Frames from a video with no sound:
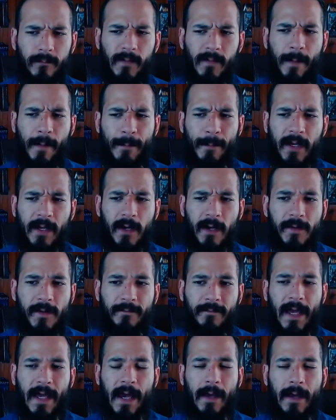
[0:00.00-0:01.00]
And because
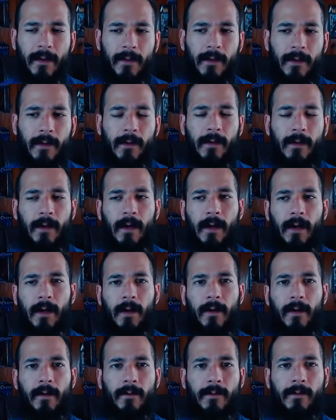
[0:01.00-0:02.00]
of that,
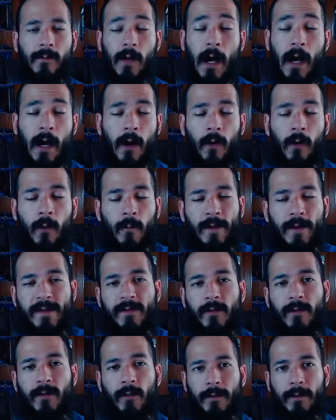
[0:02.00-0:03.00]
Ra always
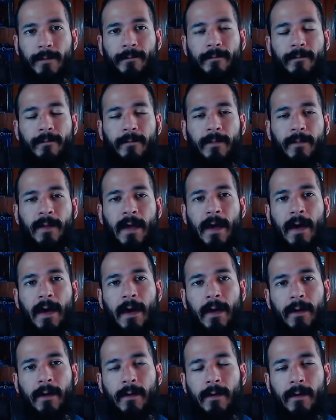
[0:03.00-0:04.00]
told him
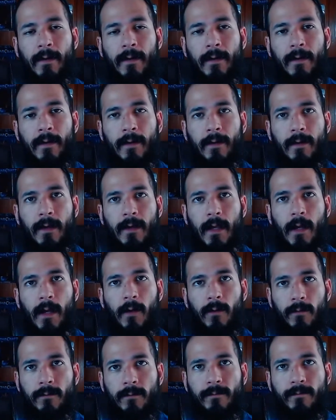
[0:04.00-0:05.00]
that
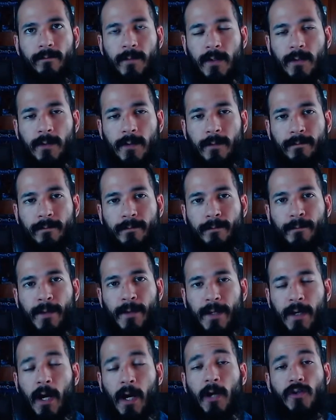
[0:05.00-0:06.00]
you're
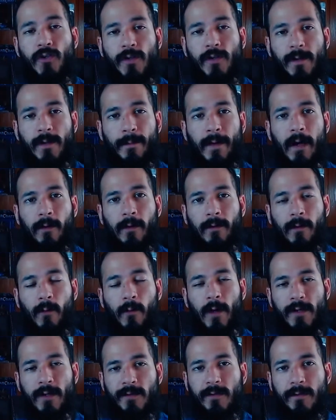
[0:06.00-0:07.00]
pretty conscious about the
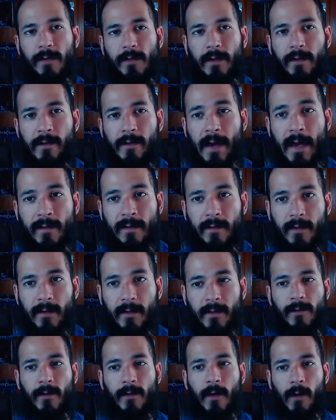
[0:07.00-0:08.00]
questions that you're
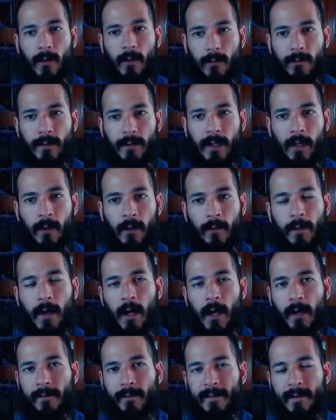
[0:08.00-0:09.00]
asking, so the
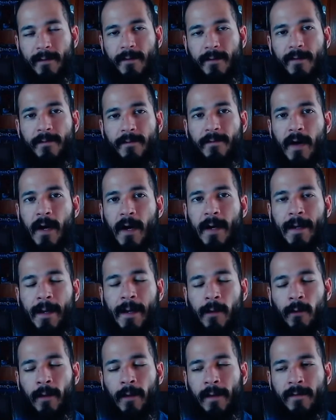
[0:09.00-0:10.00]
contact is fine and
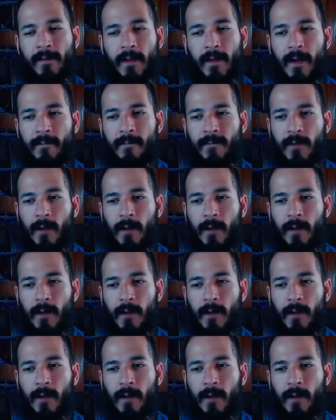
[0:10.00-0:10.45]
all that stuff.